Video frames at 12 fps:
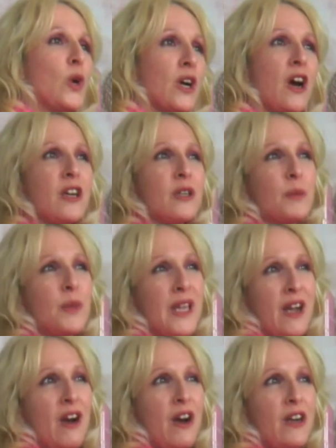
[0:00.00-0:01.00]
hard, play
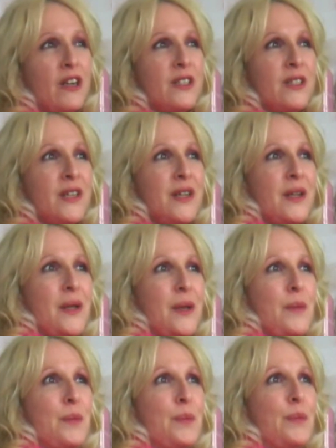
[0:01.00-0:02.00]
hard,
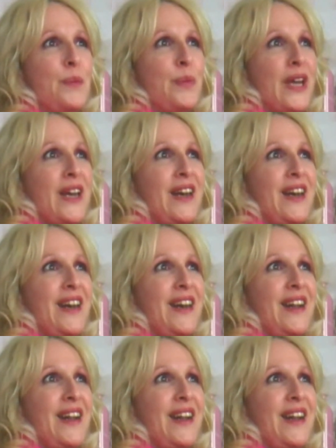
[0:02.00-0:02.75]
but